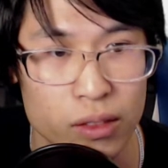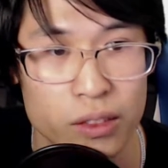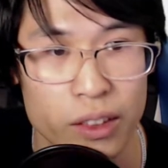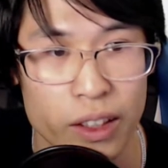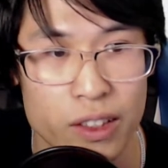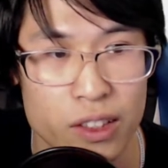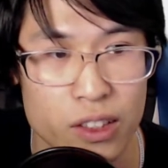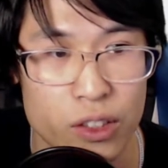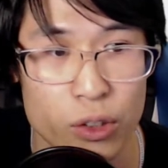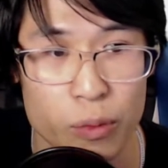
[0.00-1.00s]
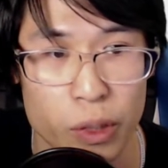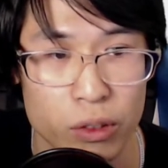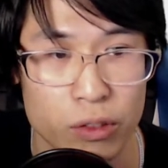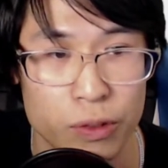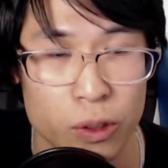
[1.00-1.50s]
that is
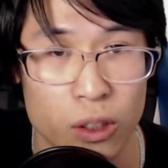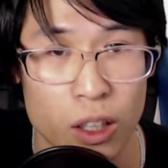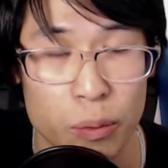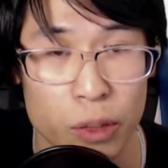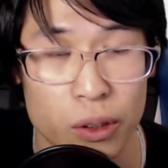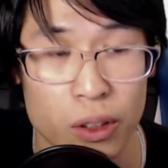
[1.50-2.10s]
suitable for upload.